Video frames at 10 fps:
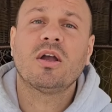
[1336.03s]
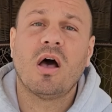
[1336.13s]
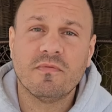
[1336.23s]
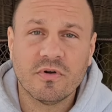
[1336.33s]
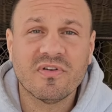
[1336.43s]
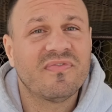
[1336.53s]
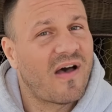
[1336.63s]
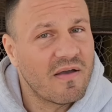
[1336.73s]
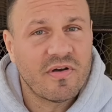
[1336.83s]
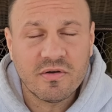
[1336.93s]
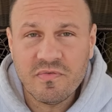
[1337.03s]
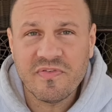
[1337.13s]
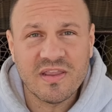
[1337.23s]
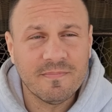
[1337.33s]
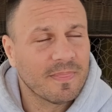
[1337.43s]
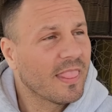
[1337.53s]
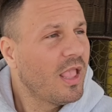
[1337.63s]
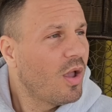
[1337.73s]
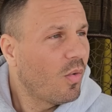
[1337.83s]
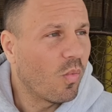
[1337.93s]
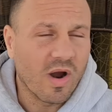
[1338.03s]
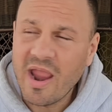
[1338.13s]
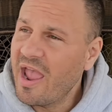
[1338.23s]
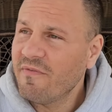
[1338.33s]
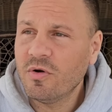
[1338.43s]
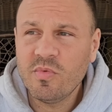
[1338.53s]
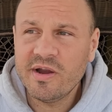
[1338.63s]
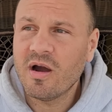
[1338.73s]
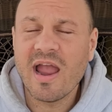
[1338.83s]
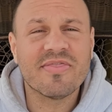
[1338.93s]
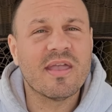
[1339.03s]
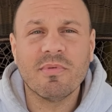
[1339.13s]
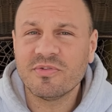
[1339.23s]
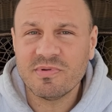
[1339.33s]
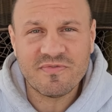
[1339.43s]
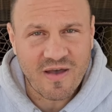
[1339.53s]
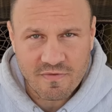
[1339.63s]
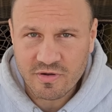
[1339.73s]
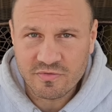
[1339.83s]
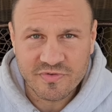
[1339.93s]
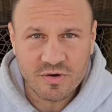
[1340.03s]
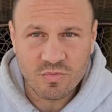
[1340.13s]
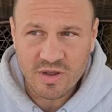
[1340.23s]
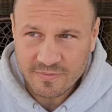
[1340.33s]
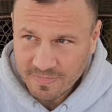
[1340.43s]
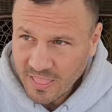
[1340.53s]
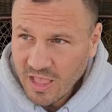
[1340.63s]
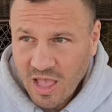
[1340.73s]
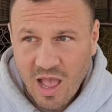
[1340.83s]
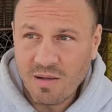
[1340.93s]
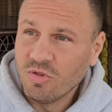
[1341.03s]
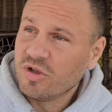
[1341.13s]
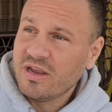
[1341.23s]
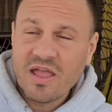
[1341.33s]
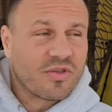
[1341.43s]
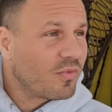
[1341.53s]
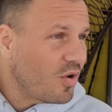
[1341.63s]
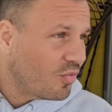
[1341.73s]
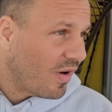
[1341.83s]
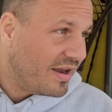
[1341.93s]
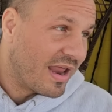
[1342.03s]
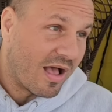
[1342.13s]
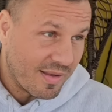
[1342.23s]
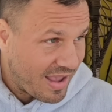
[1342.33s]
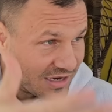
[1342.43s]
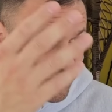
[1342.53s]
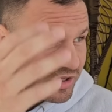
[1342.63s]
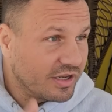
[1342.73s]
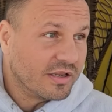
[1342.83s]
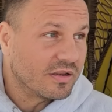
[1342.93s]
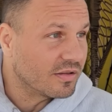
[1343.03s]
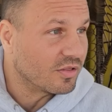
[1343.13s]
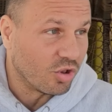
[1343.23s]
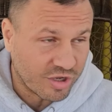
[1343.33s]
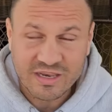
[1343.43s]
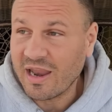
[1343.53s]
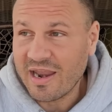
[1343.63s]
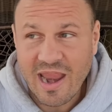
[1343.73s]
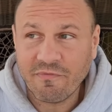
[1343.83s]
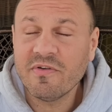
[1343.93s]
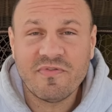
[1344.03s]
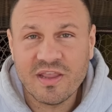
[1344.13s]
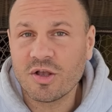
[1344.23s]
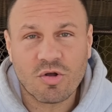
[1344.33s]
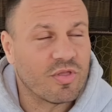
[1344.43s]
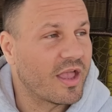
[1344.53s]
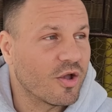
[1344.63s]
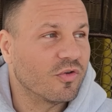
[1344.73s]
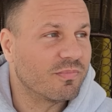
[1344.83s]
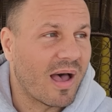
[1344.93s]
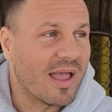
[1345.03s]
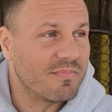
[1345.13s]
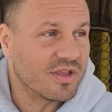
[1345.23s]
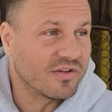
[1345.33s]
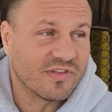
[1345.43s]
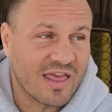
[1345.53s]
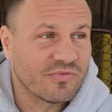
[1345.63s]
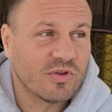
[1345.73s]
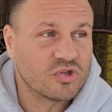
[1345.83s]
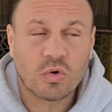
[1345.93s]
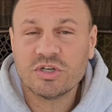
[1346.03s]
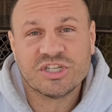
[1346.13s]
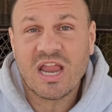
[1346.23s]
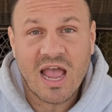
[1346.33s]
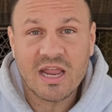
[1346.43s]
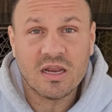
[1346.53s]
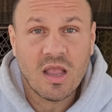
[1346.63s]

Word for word: covered 500 feet. Wherever we are at, they must be 500 feet away. I'm looking at the road right now. I'm actually looking at every vehicle that goes by because that's what George and I